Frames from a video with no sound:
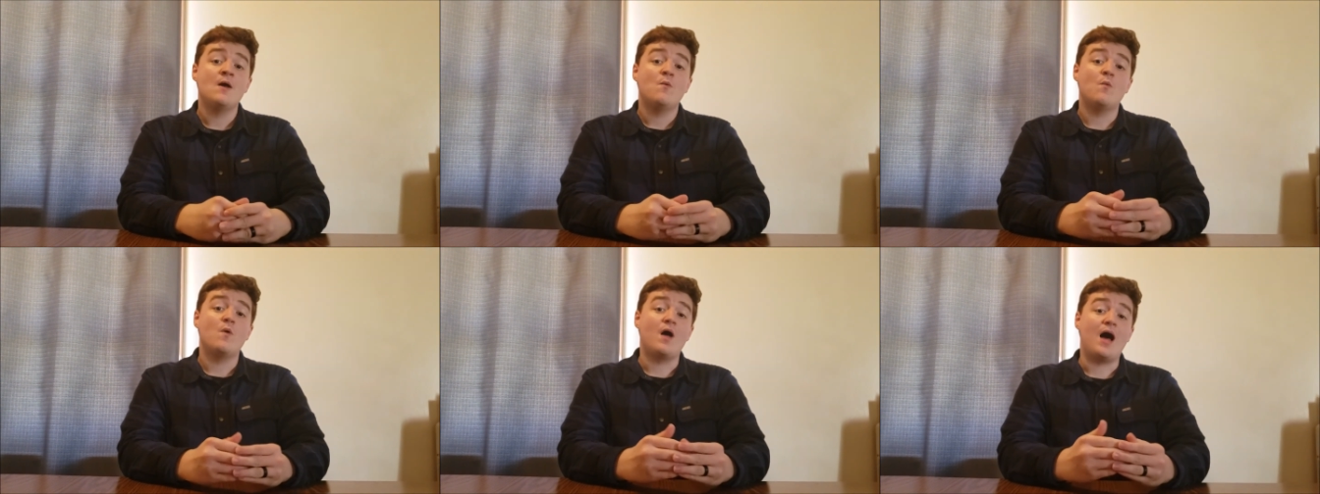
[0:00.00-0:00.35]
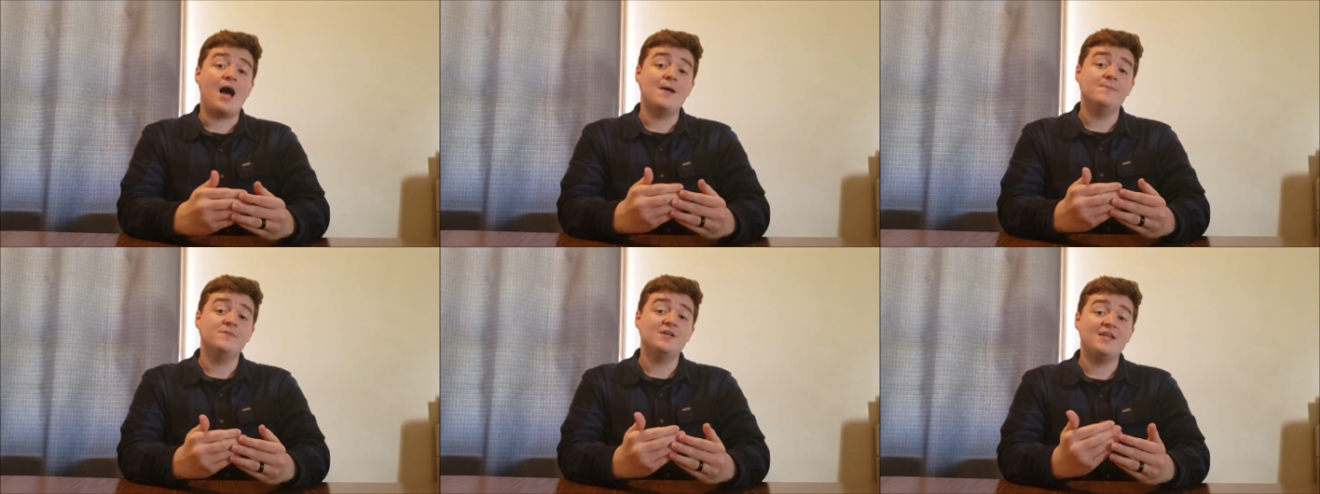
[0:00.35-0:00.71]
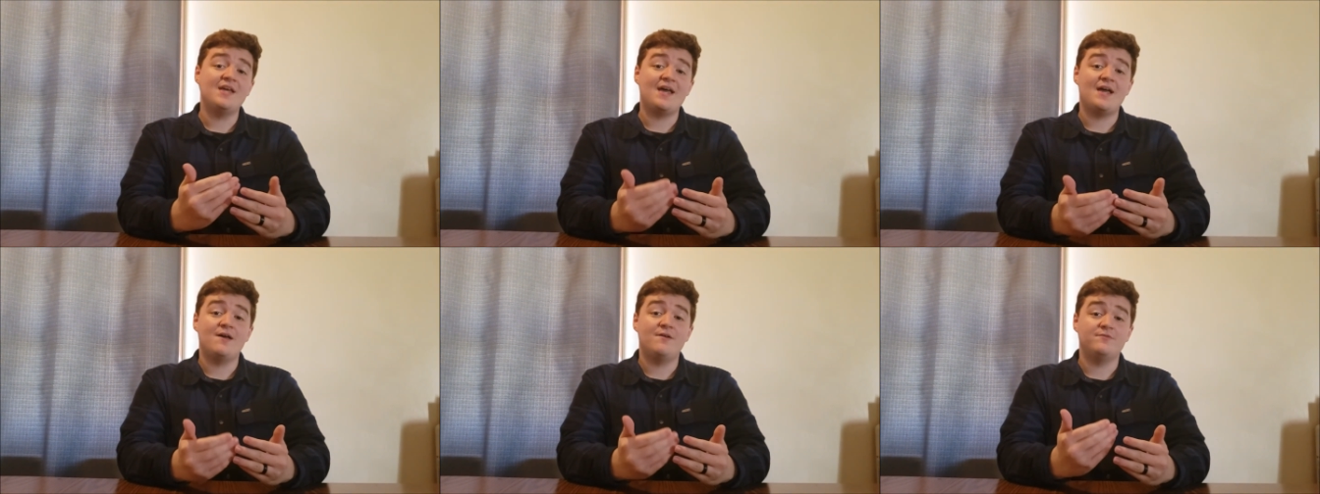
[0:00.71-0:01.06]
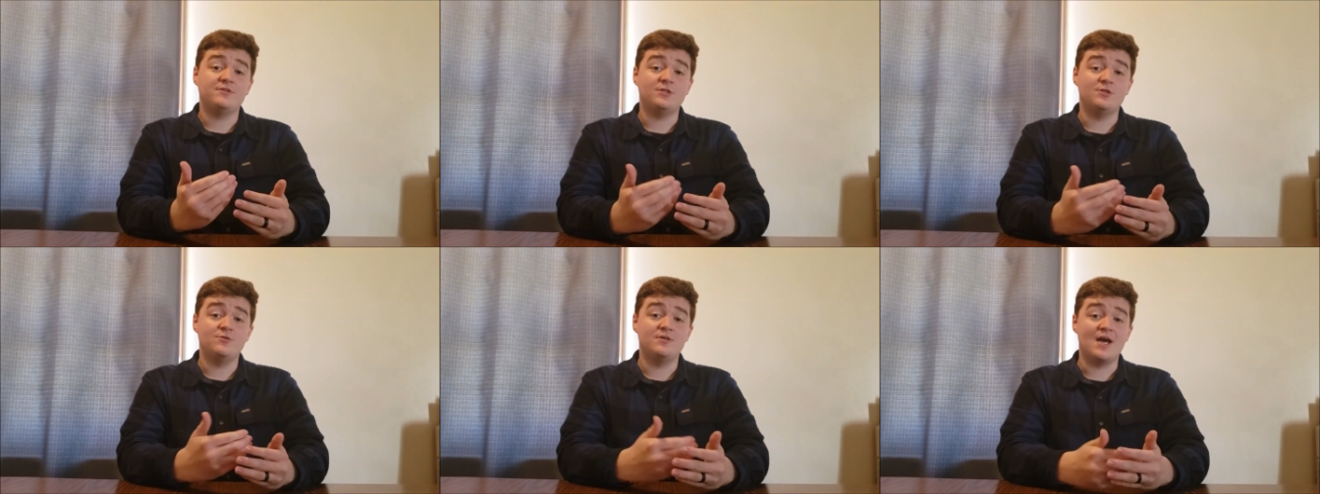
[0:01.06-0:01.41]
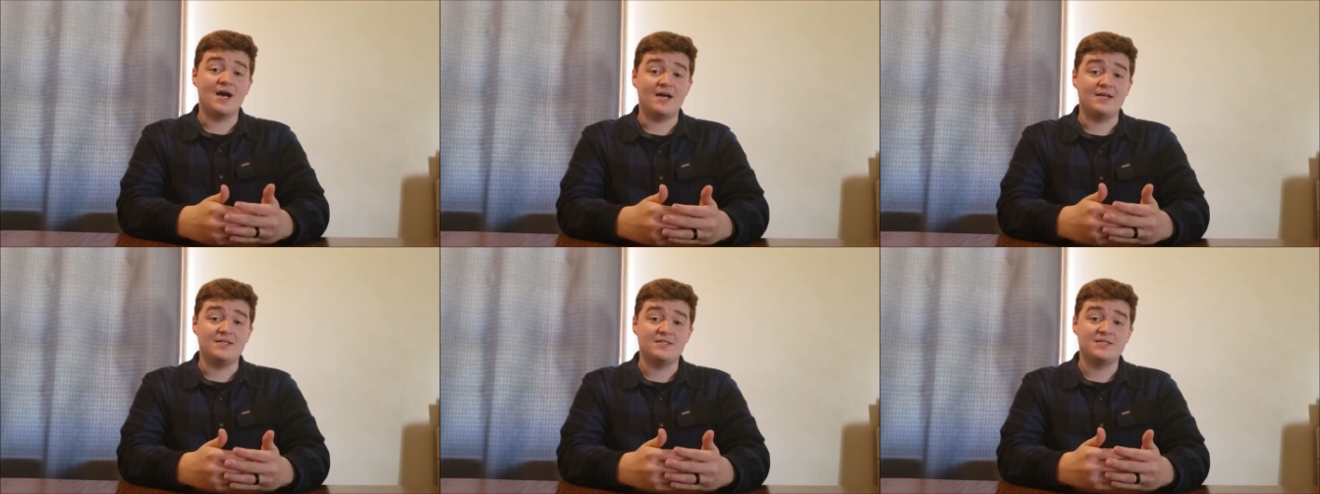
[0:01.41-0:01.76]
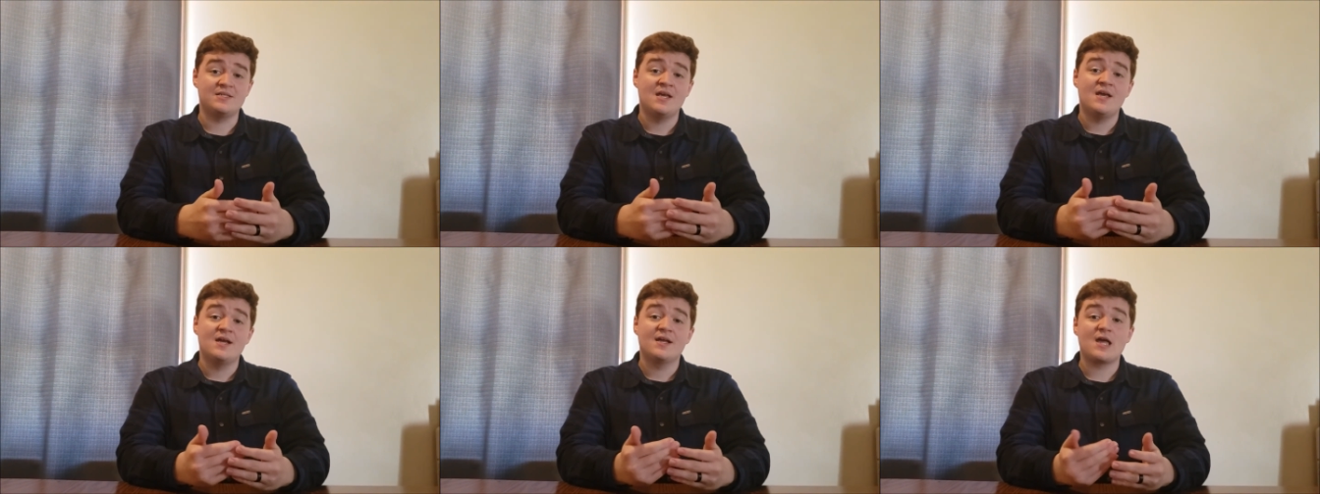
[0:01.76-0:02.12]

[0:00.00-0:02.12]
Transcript: Well, I'm going to have you guys